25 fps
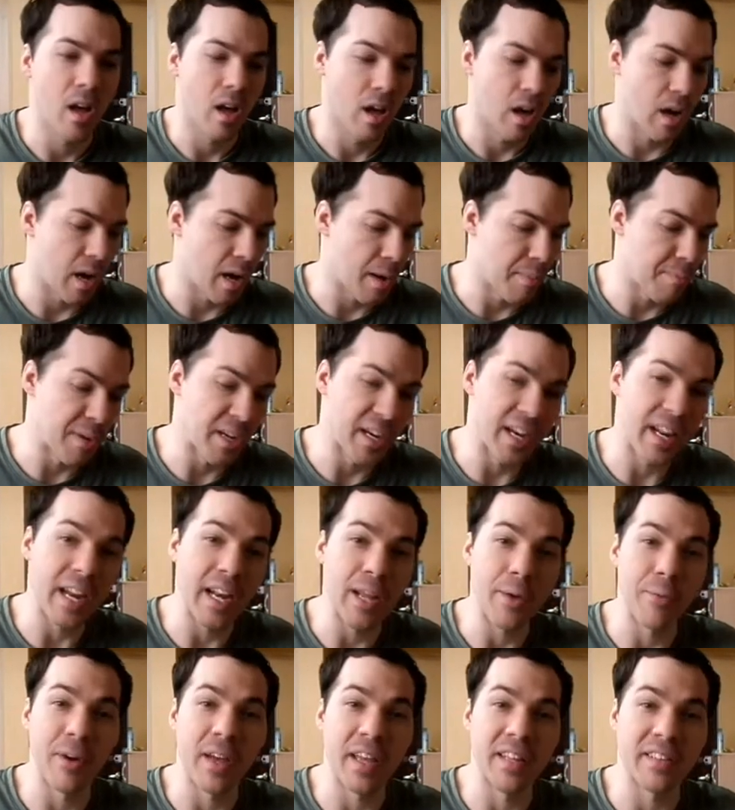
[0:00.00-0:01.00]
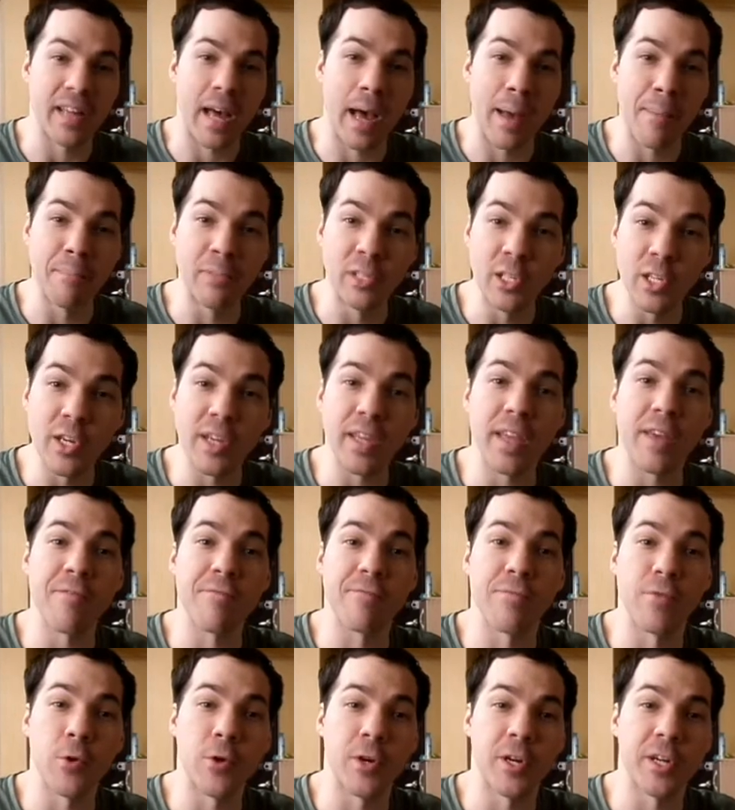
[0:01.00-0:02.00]
But anyways, I'm looking
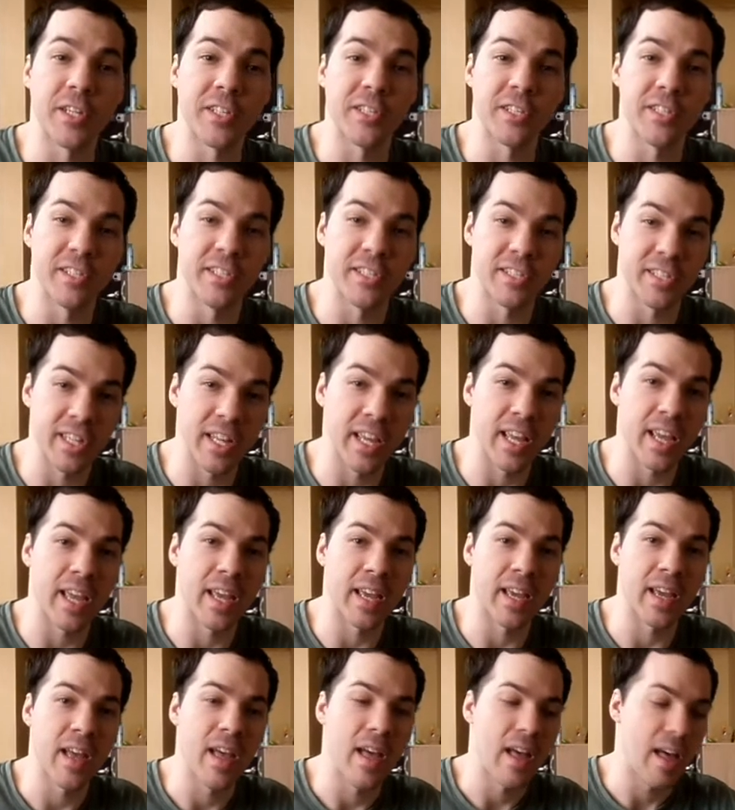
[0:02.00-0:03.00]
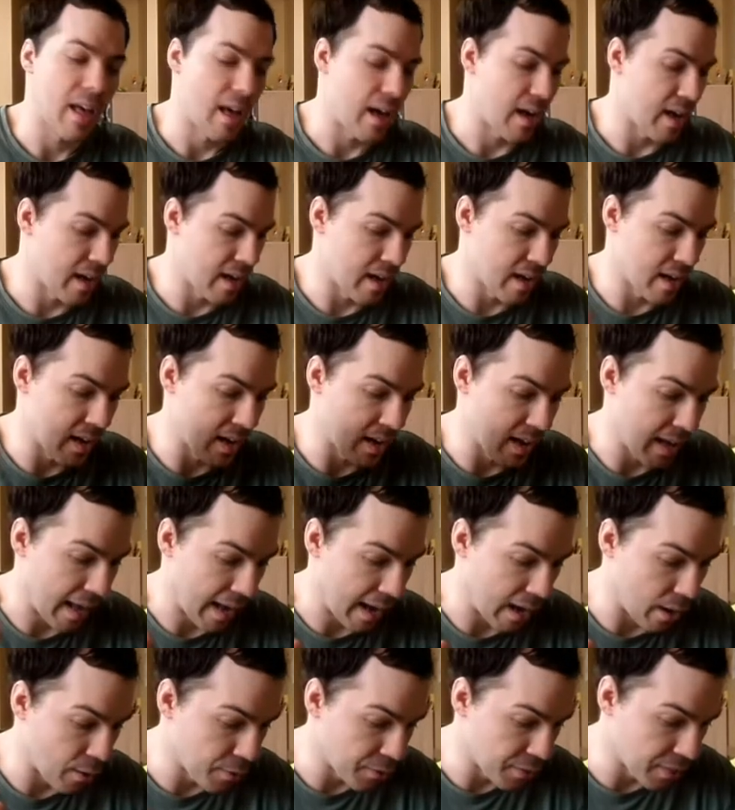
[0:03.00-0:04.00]
forward to seeing
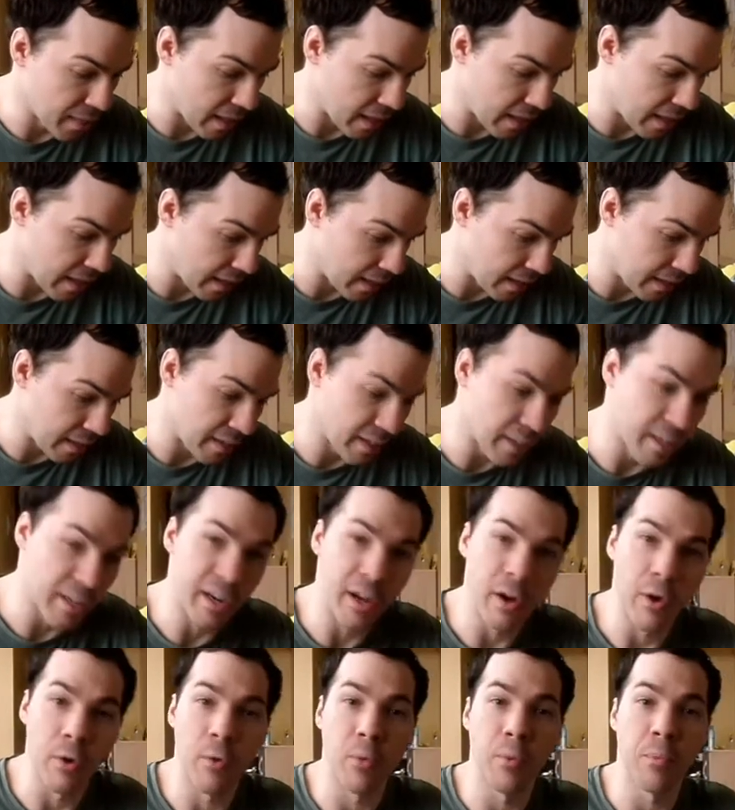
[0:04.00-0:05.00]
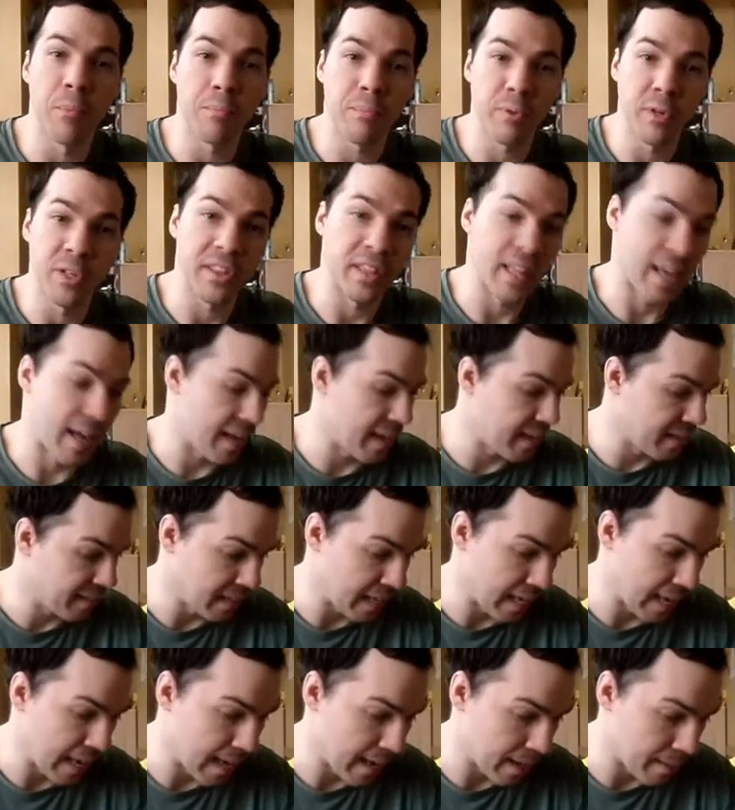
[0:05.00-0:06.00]
how they, you know, put that in
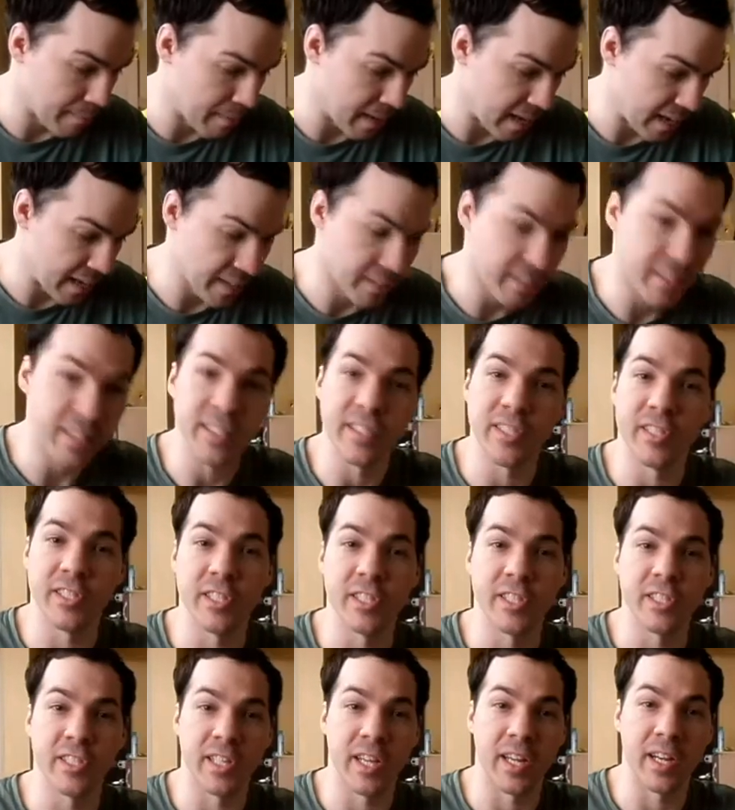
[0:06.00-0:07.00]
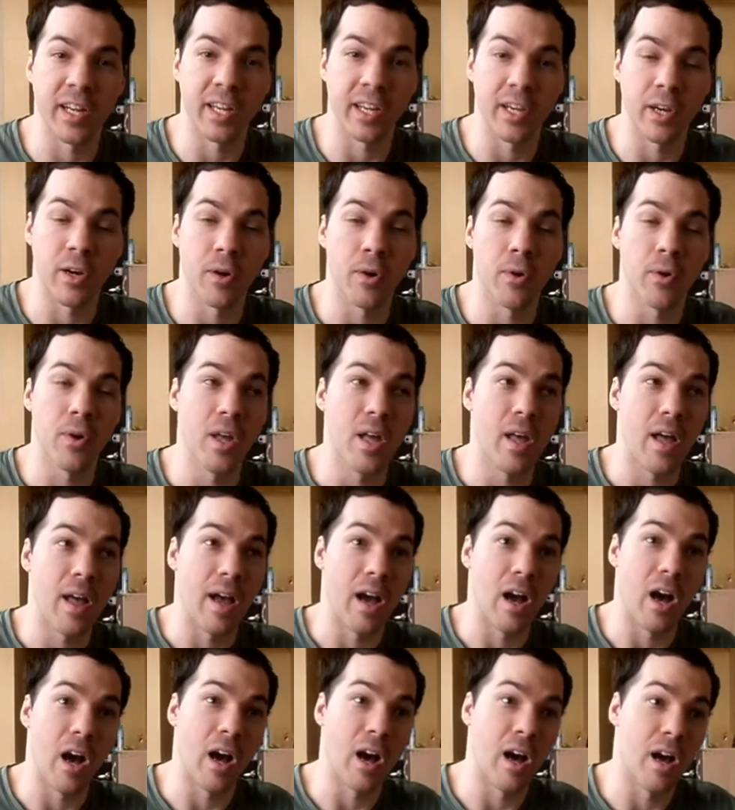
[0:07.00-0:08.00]
the anime, because she's going to
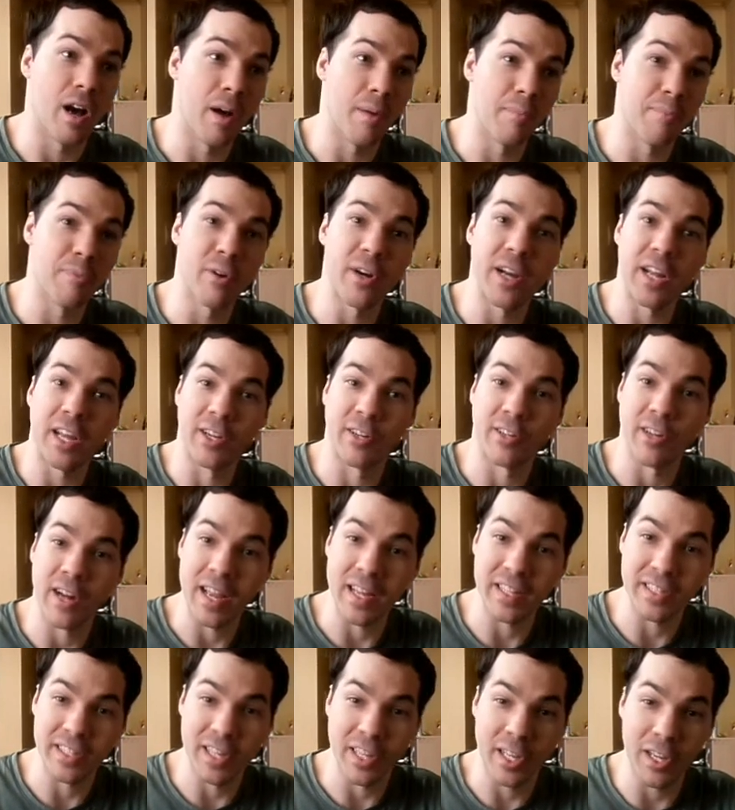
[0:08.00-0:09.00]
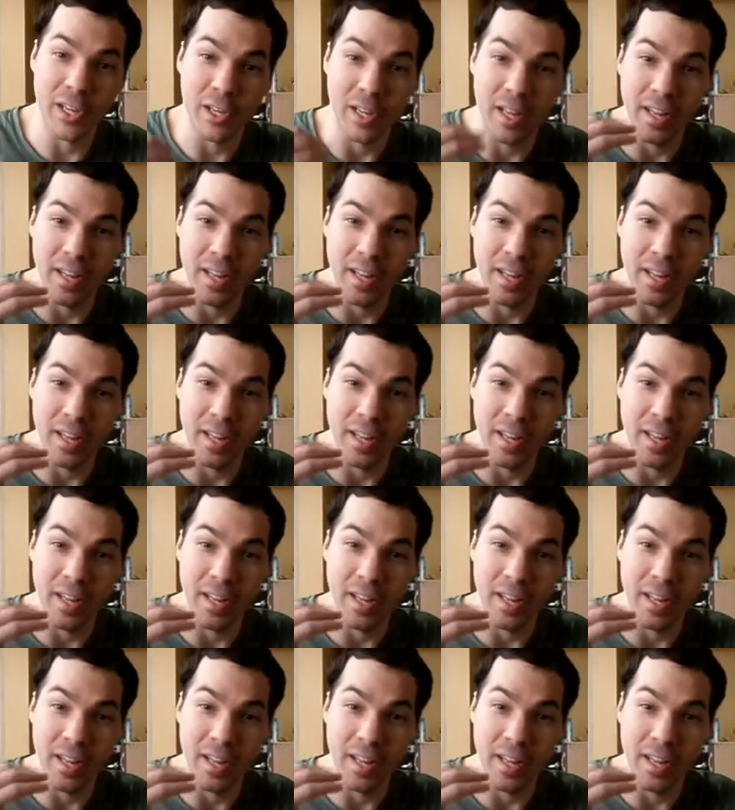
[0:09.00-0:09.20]
go pretty crazy.